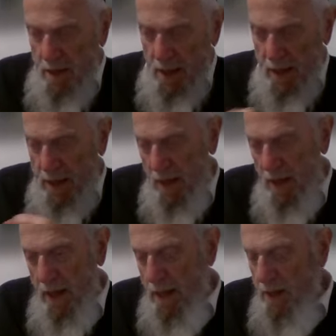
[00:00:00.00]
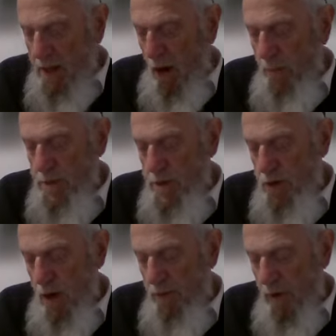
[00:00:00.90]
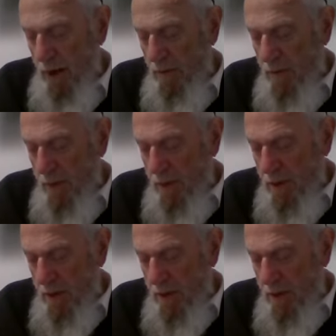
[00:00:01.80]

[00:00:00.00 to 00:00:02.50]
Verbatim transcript: And opposite of um,